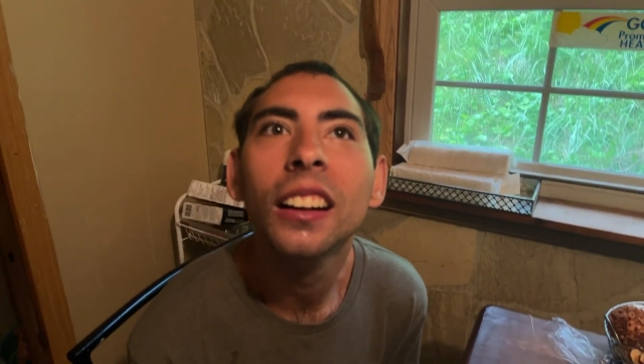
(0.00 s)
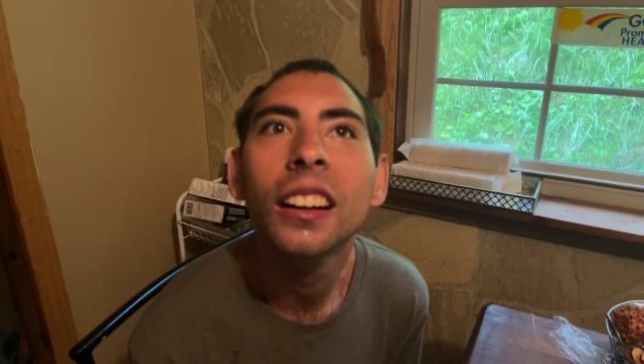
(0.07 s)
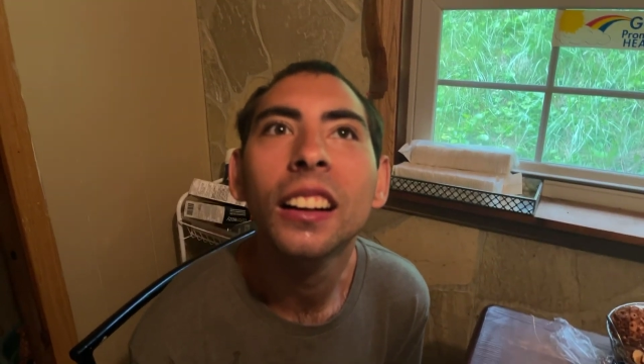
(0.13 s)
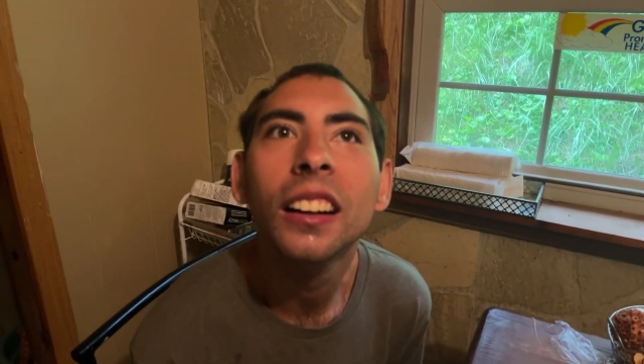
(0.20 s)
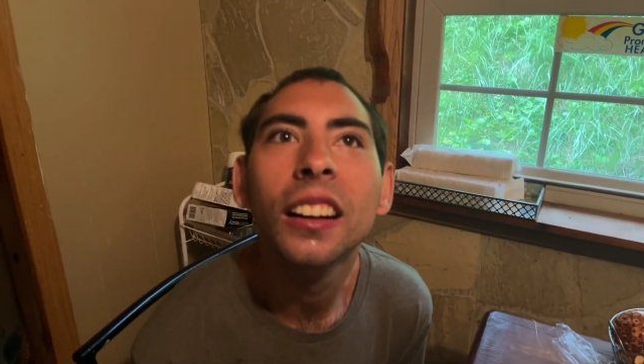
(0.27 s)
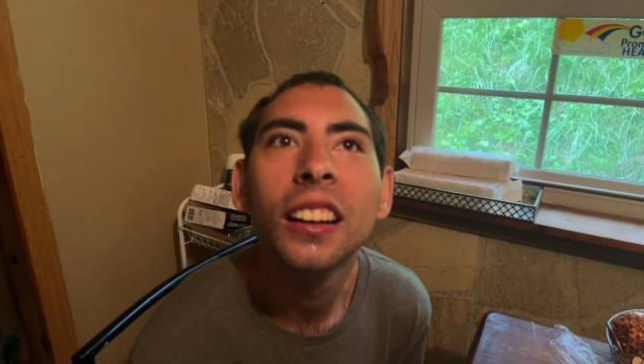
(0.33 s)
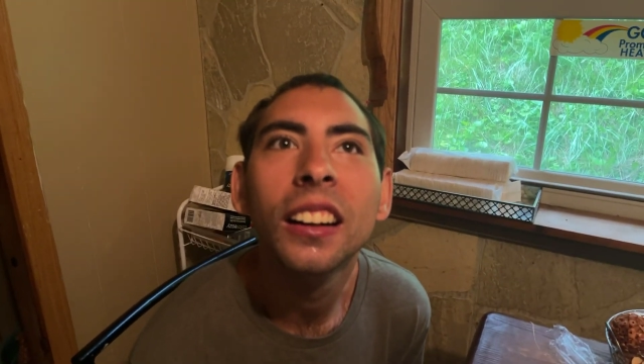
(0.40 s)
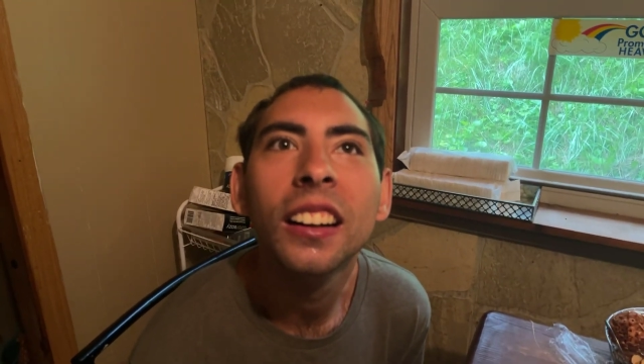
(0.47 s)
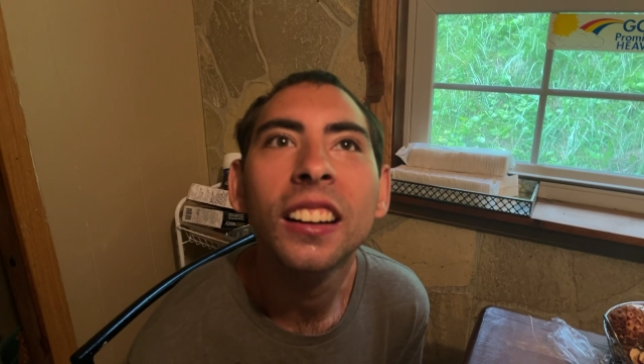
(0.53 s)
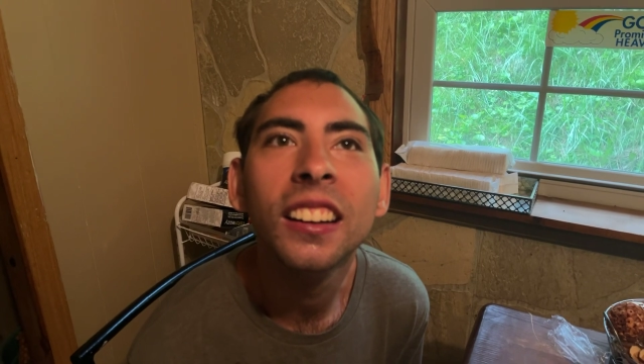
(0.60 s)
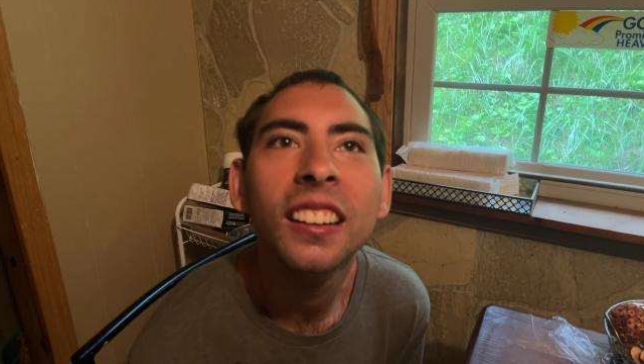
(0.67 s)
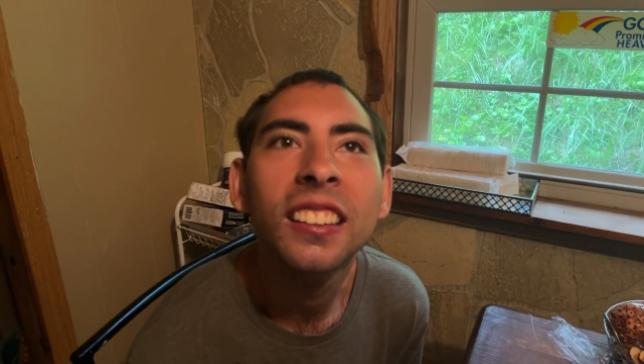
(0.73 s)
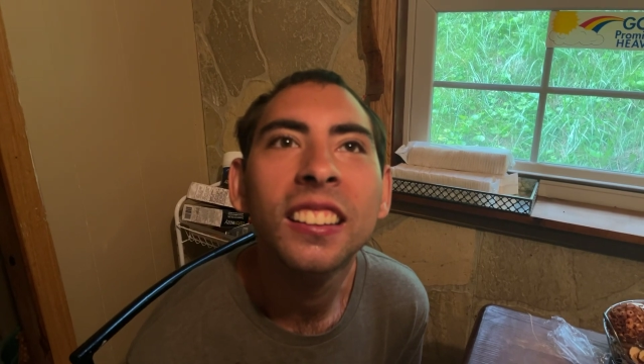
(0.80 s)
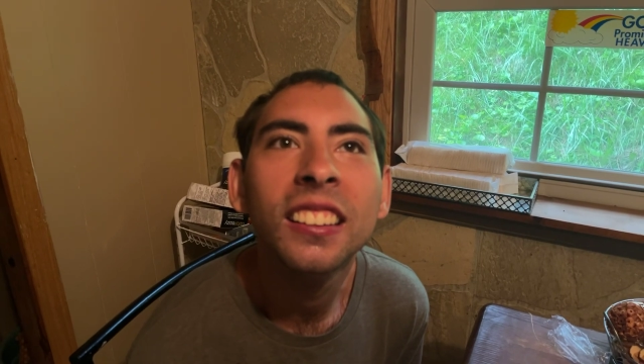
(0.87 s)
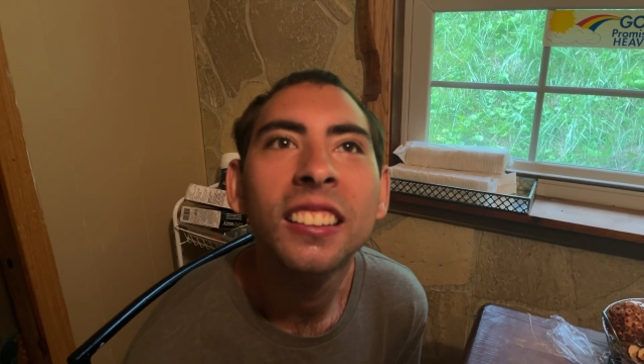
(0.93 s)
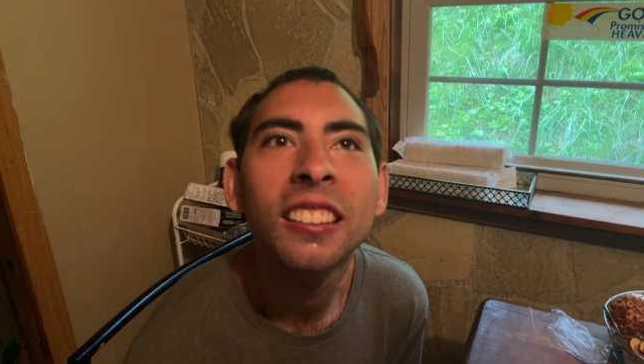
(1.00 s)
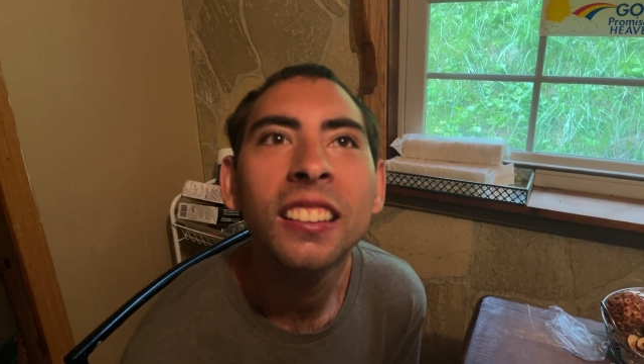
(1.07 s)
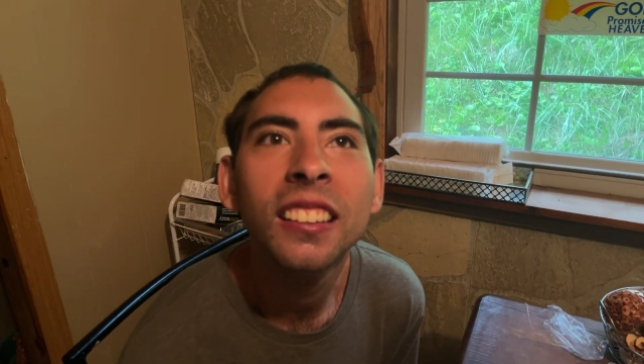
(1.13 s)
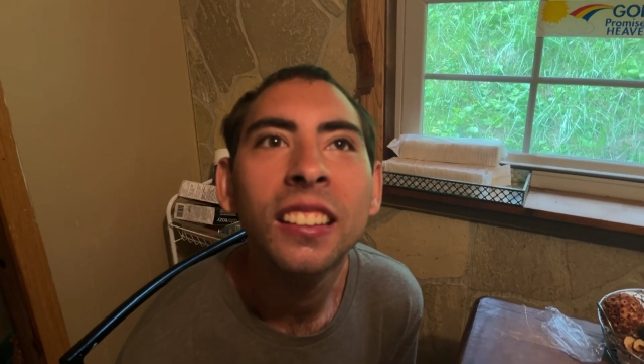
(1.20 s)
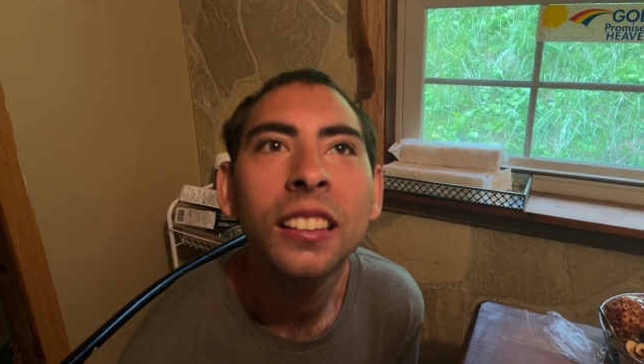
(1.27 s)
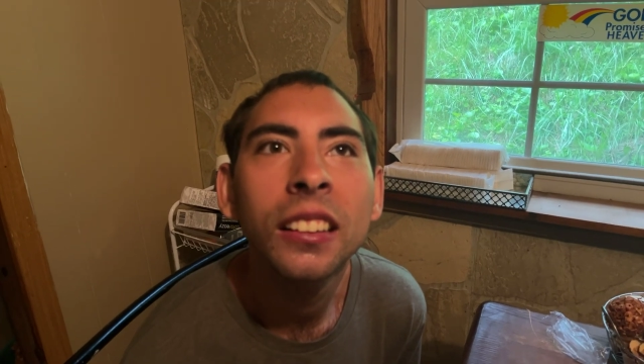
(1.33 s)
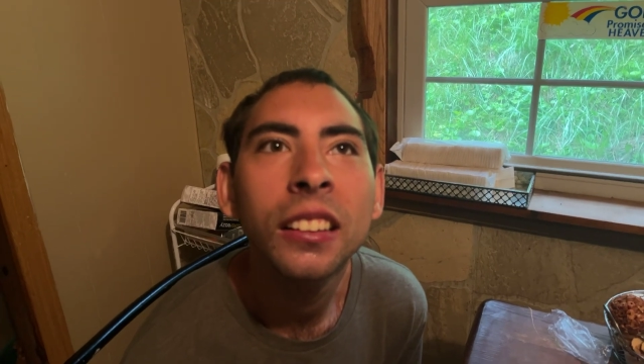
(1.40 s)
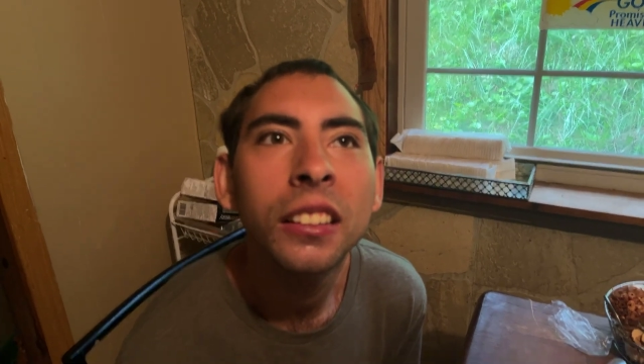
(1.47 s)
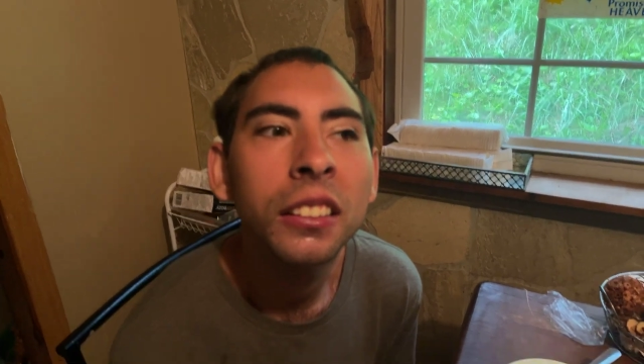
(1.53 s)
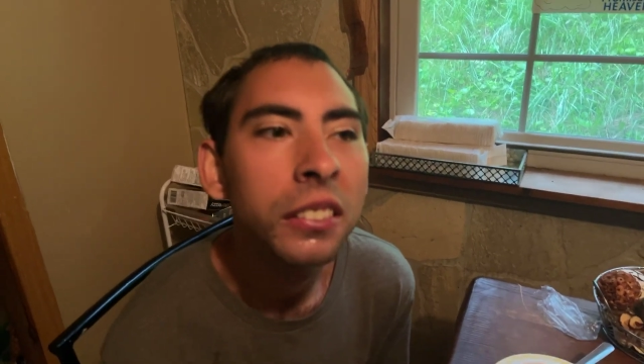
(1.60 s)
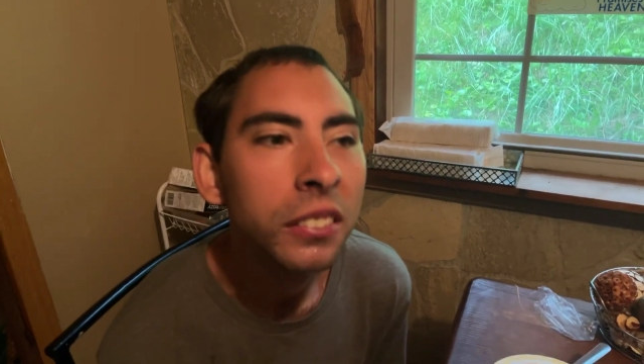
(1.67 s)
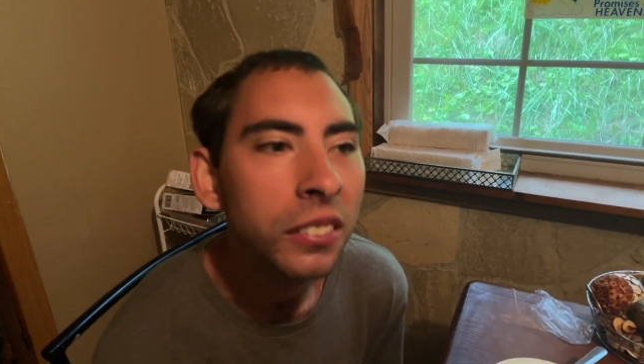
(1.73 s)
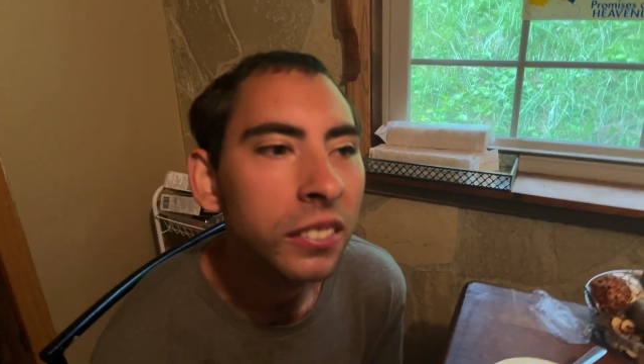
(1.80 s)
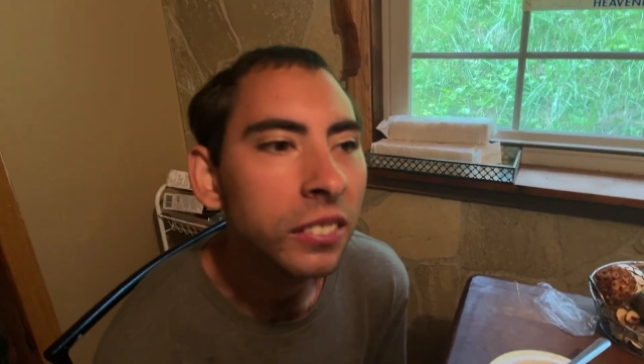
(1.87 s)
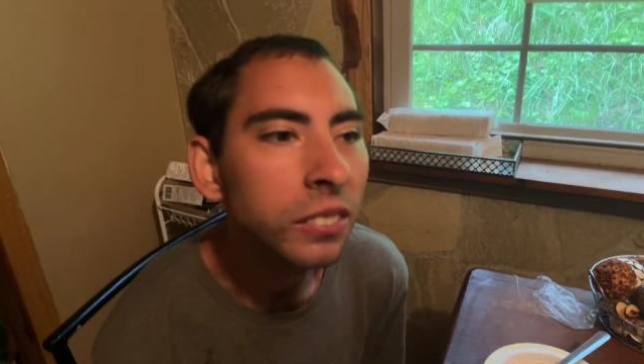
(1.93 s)
good job. Sour
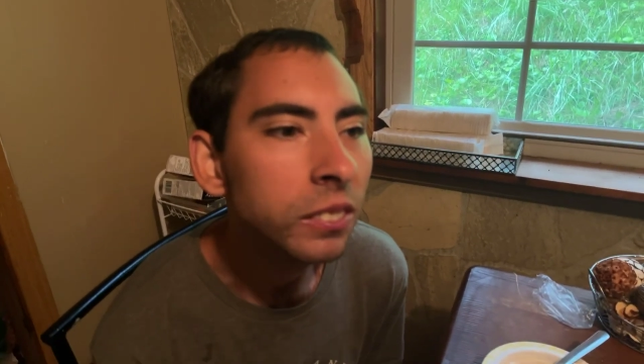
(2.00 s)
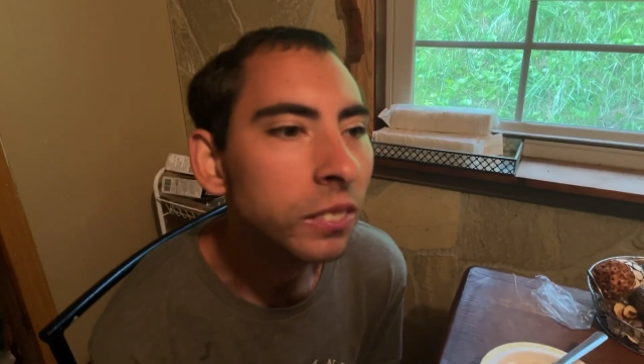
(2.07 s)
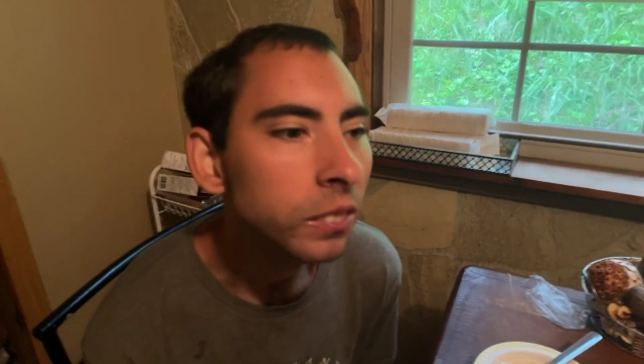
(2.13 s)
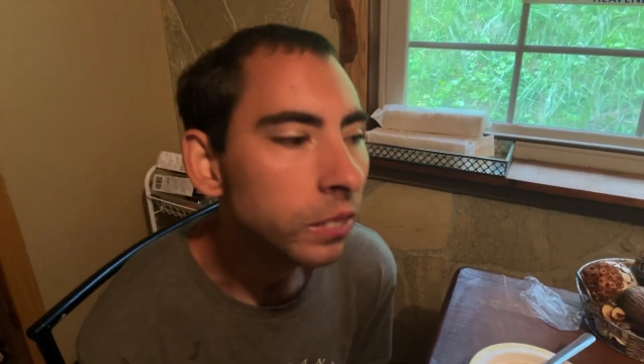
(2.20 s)
cream.